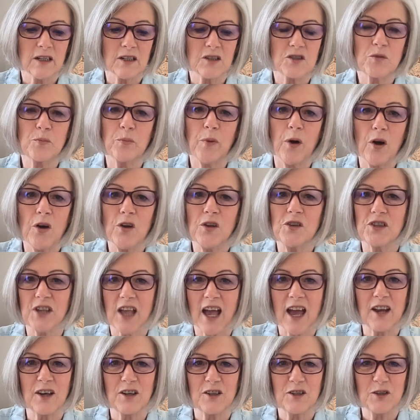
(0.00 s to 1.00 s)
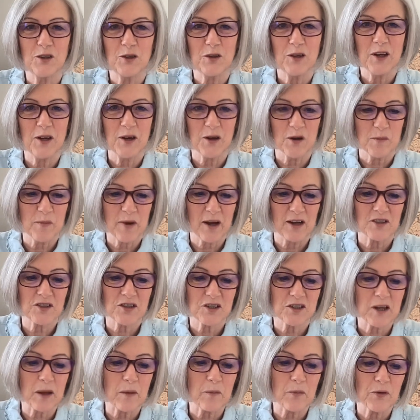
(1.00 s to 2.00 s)
is Paul's attitude here about
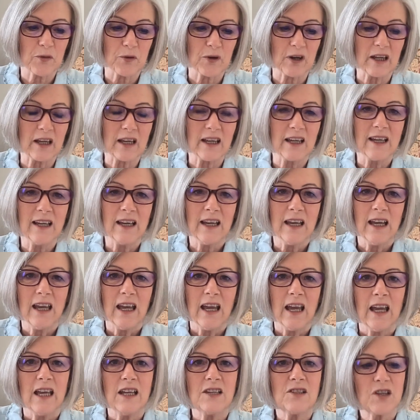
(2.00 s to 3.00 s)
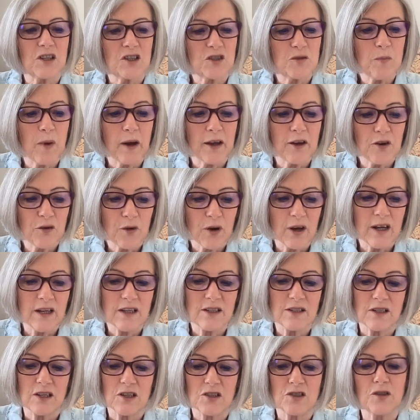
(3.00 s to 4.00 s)
step three. He says, My
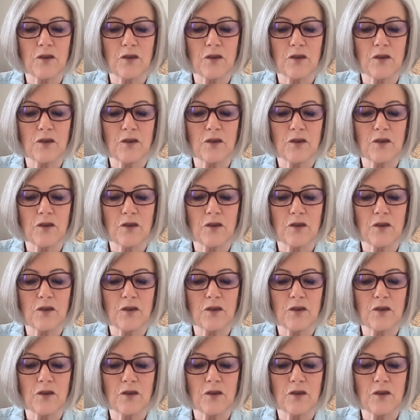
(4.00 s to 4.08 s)
grace is